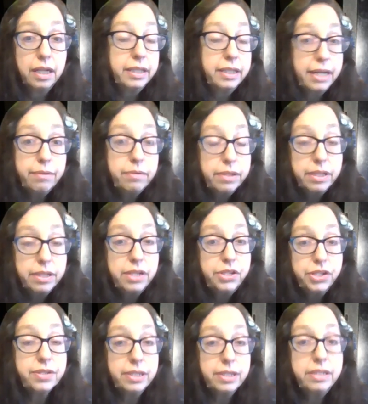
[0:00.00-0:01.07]
They
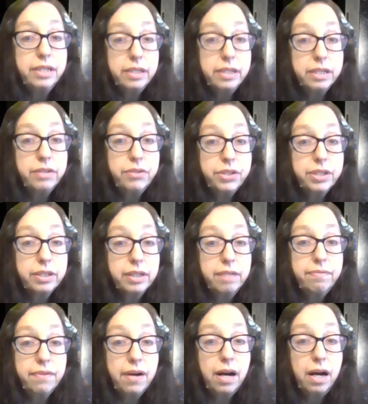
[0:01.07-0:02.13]
just continued to live
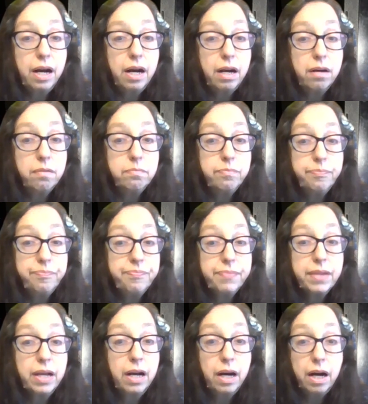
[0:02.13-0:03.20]
on
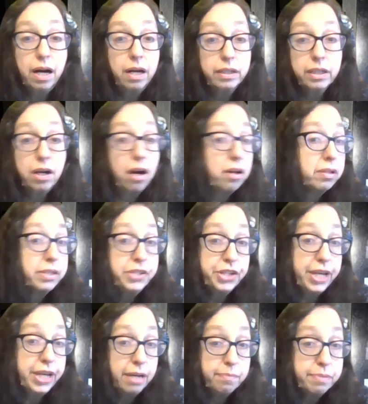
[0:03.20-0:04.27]
college
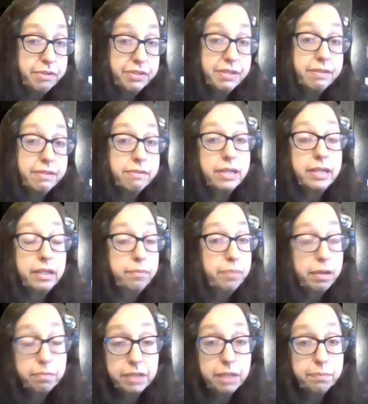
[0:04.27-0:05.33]
campuses and in
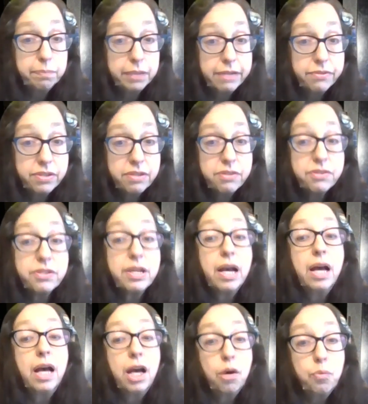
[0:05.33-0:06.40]
public places
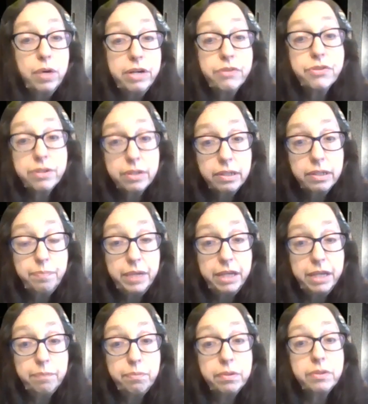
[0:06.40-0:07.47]
where certain
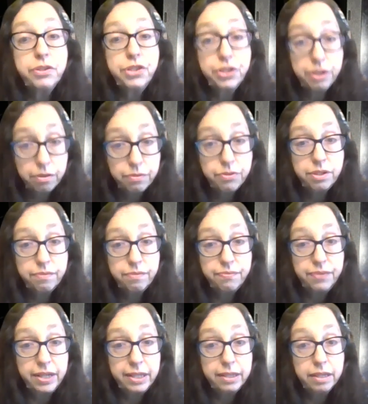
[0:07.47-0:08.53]
people chose to
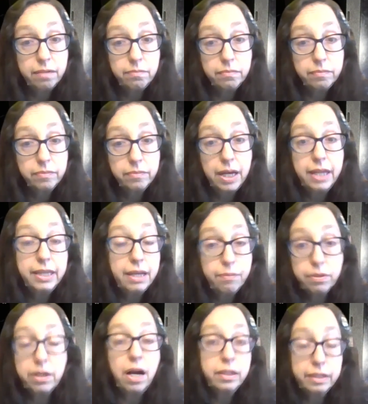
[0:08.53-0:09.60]
feed them, and they
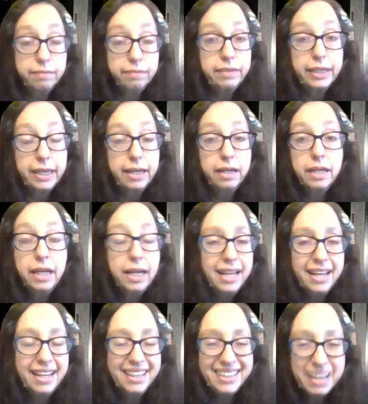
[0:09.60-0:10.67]
weren't living
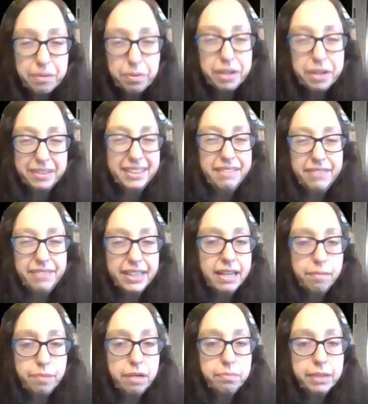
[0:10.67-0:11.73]

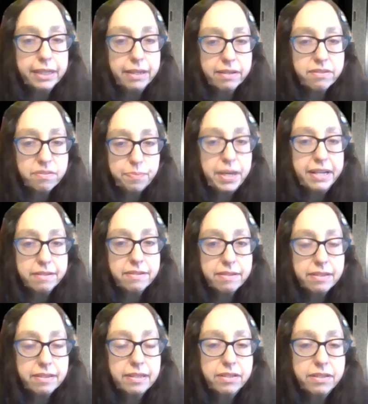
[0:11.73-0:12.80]
at public expense.
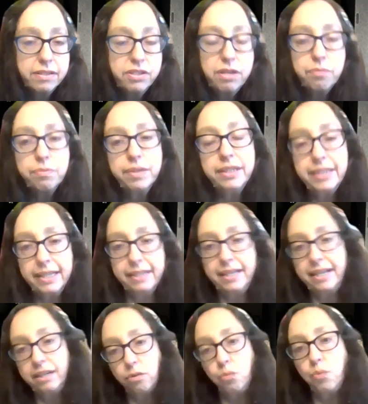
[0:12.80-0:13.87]
So really,
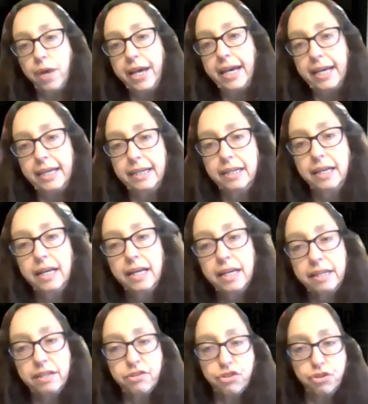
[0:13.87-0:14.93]
in a way,
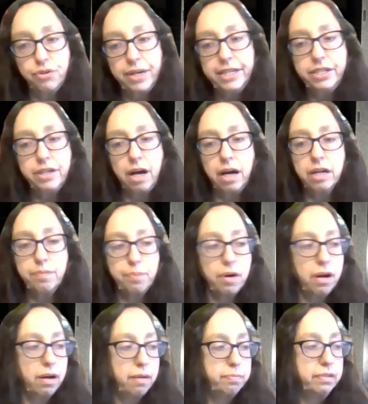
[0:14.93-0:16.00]
the stray dog
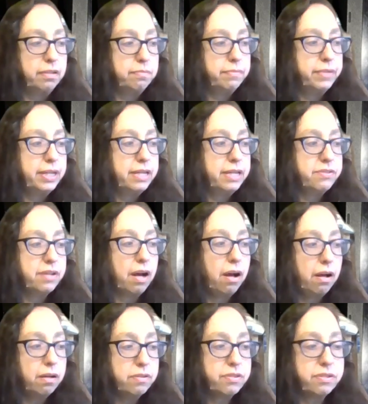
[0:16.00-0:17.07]
problem is
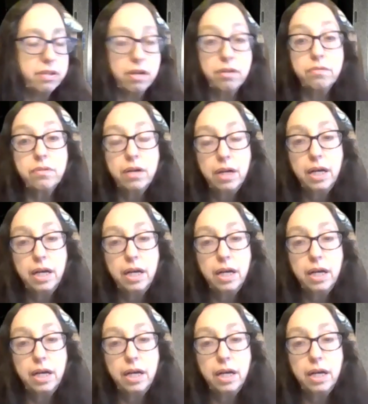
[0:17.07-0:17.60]
also